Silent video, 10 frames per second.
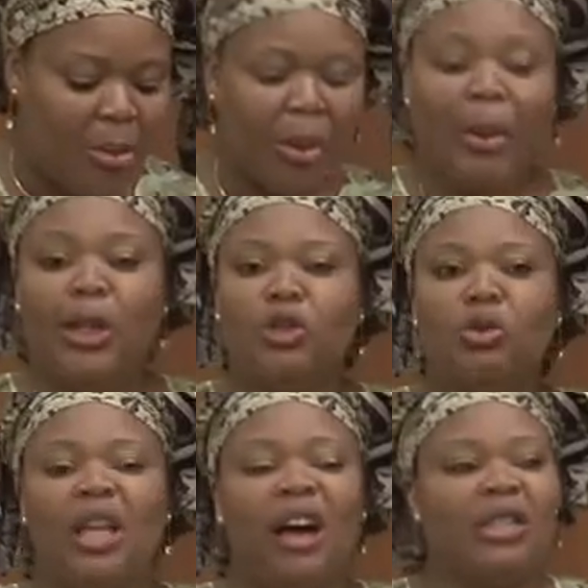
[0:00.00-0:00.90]
But by
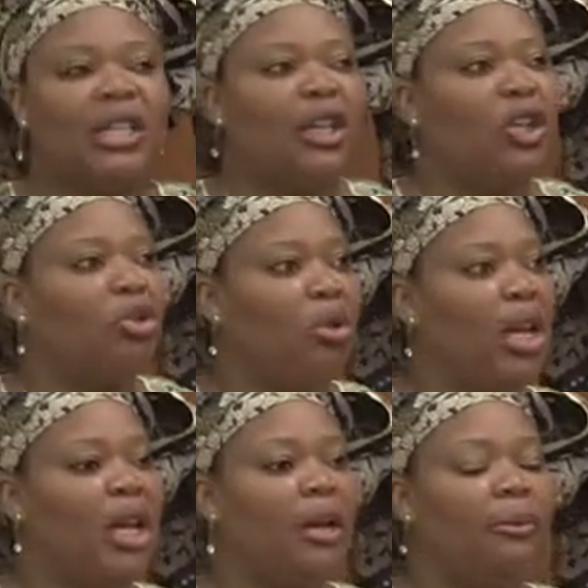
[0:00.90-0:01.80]

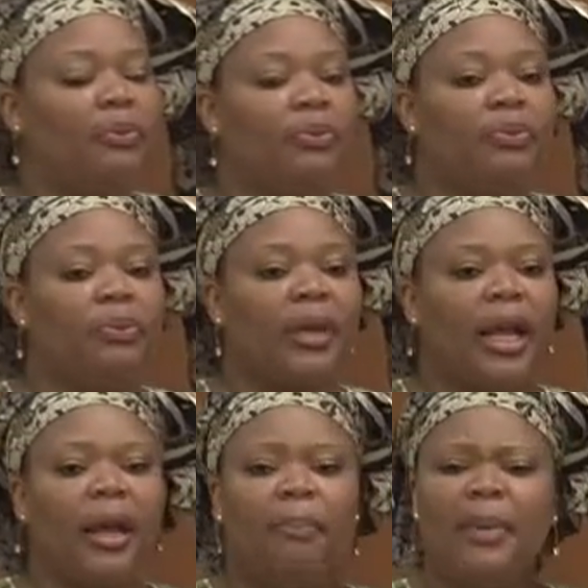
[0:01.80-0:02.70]
2003,
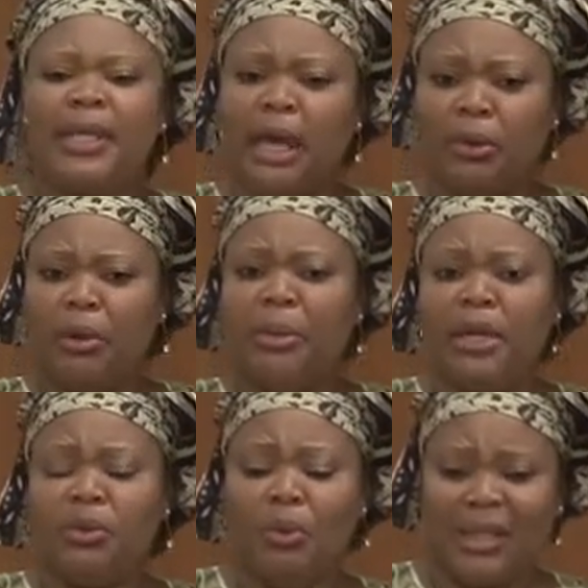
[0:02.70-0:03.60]
a peace
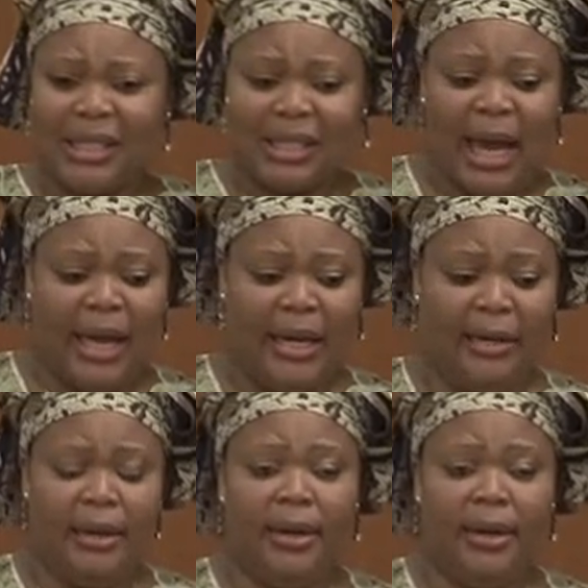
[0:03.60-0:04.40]
agreement was signed